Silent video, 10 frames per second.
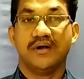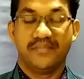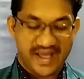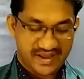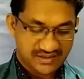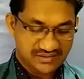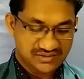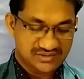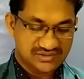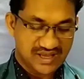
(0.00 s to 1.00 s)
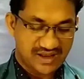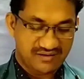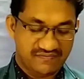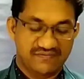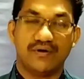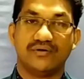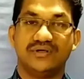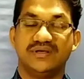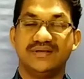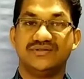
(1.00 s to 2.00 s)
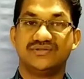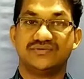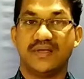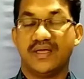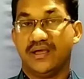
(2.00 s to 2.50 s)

parents' self-loathing is